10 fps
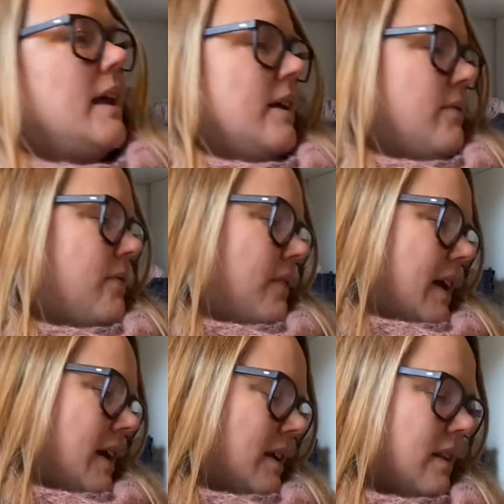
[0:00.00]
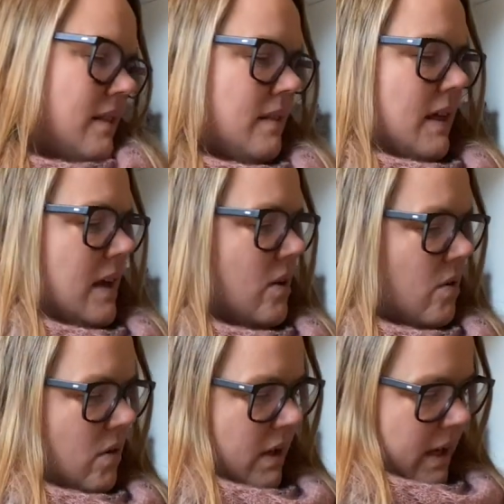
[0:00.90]
a faded, they
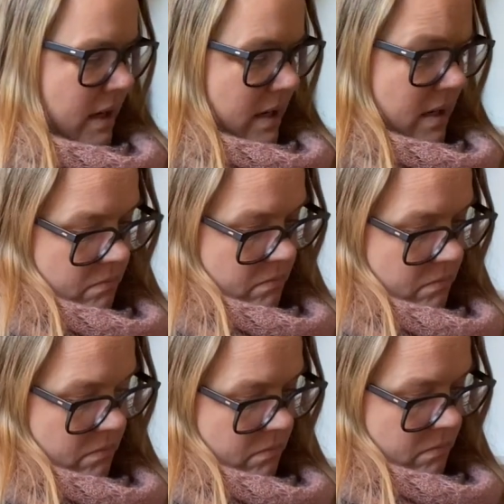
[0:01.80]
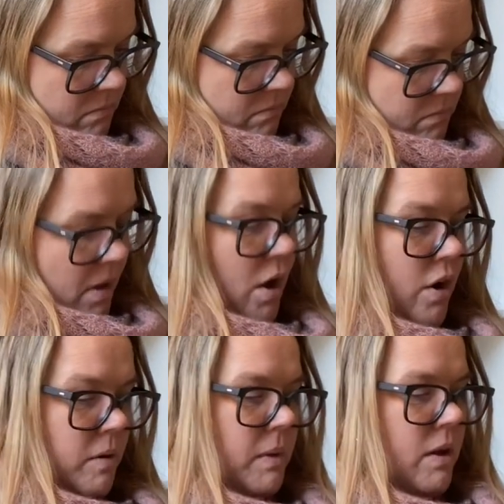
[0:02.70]
call it
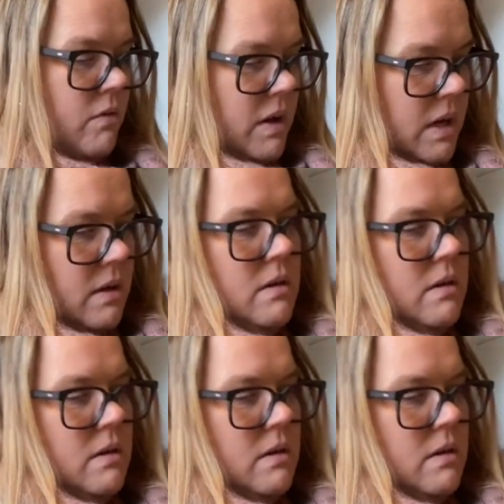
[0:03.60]
army green.